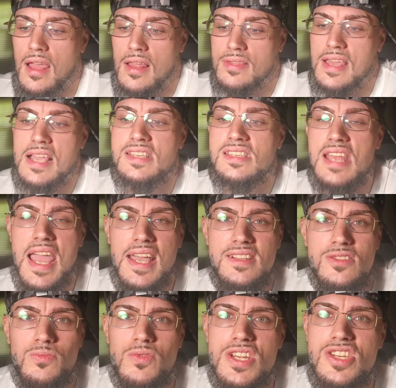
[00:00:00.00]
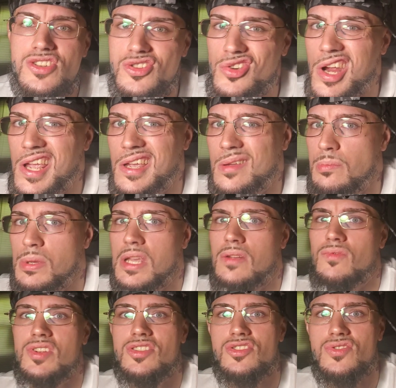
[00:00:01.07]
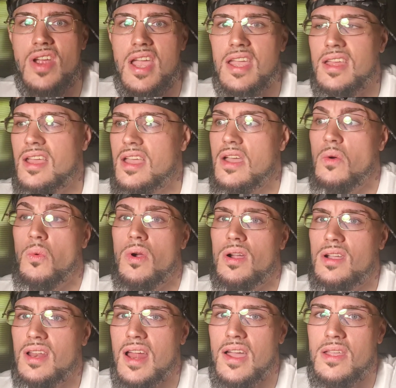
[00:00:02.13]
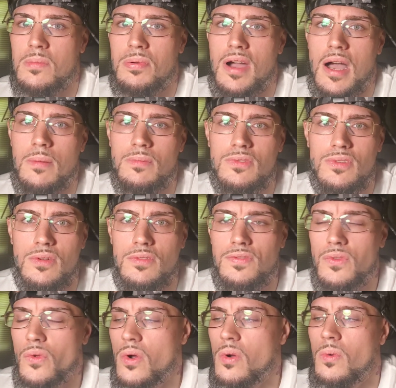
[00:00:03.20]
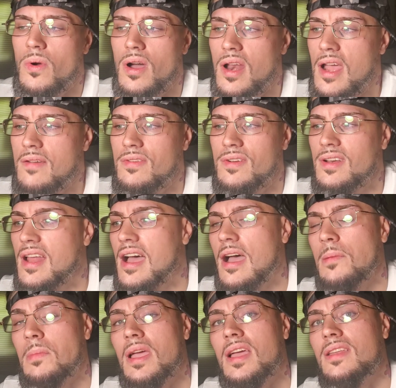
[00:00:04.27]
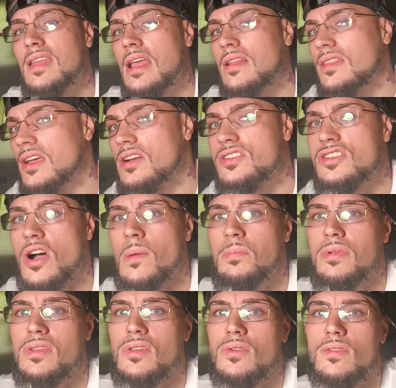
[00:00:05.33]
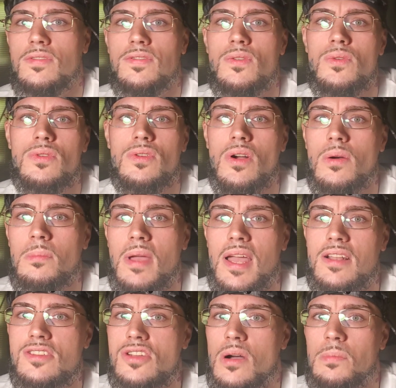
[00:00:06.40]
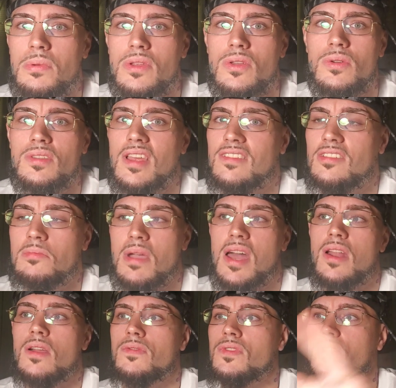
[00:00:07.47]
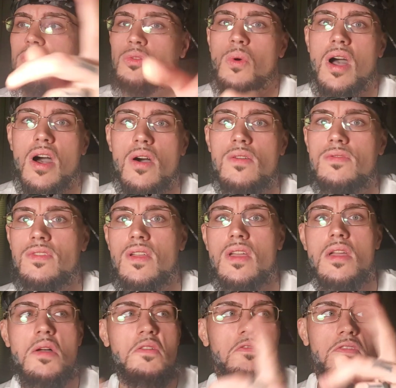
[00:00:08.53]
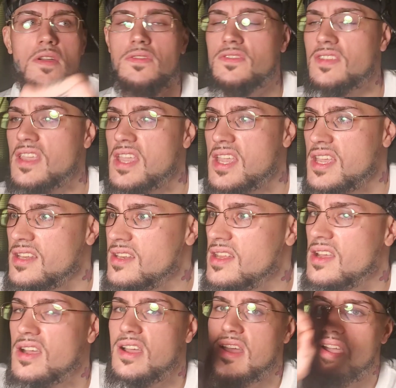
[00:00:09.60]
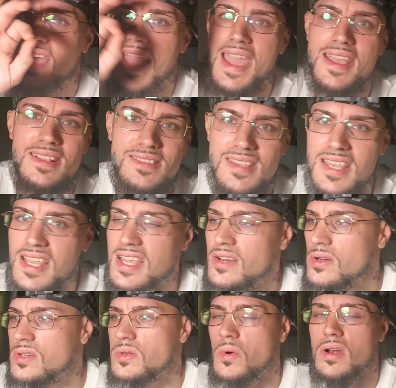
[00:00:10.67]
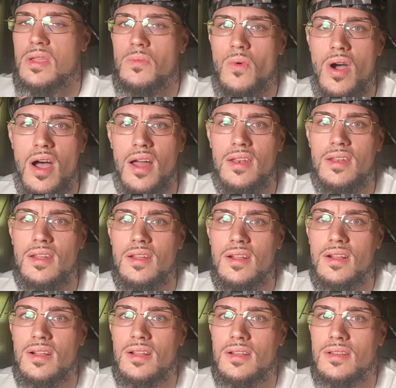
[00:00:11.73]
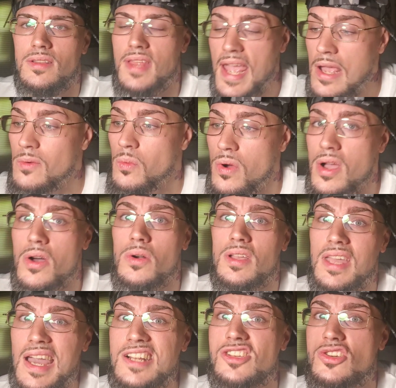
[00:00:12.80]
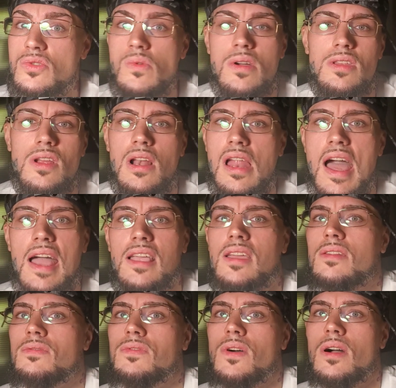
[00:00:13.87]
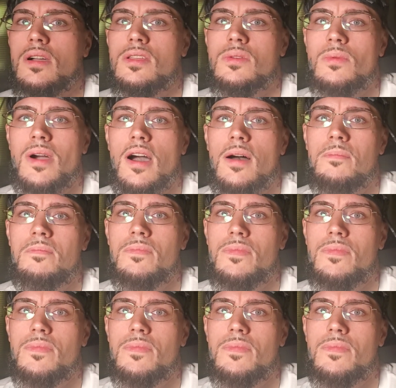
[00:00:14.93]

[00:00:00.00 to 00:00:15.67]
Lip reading: They say it's restraint, being restrained, working out your problems on the floor or whatever. Nah, man, they're jumping you. Full-grown men jumping you. It doesn't matter if you're 12, 15, 18, or 21. They will catch you when you're lacking and fuck you up.